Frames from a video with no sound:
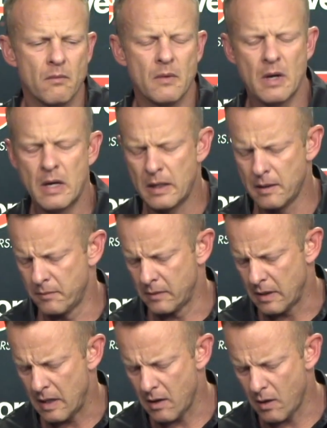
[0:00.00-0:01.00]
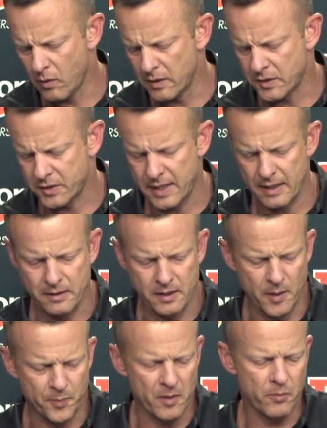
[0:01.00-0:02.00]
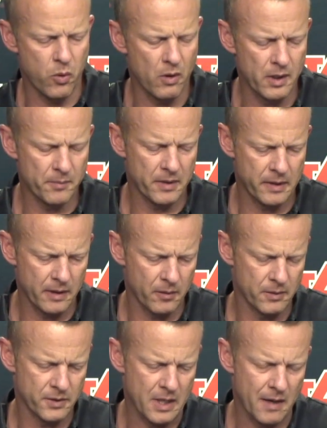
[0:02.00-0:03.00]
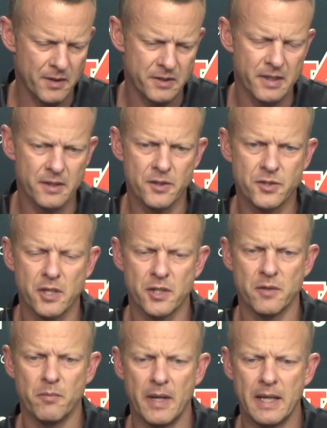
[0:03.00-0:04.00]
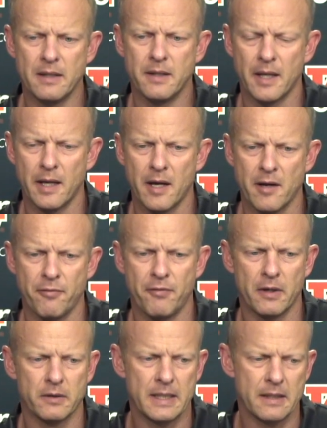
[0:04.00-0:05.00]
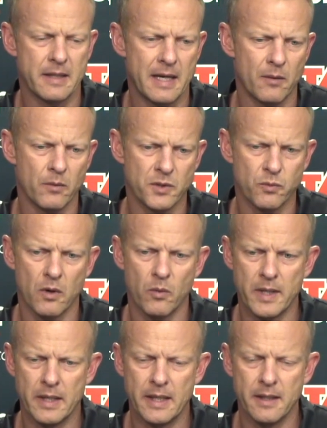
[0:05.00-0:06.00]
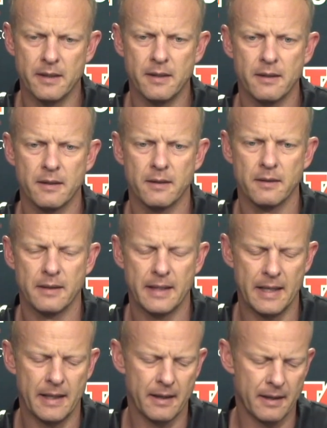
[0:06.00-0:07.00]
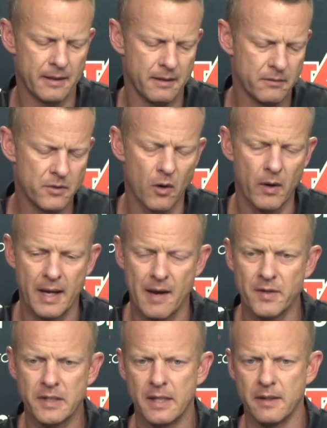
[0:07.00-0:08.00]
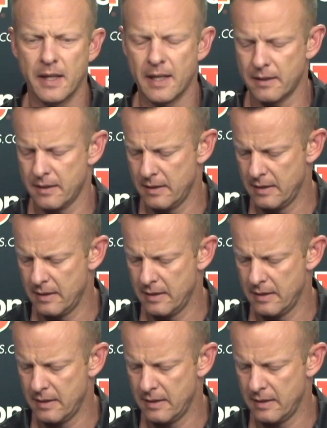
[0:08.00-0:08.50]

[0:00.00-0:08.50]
um, I, I wouldn't say a tipping point, but there was obviously a decision made that I, I felt like that was what we needed. And no, I haven't done that.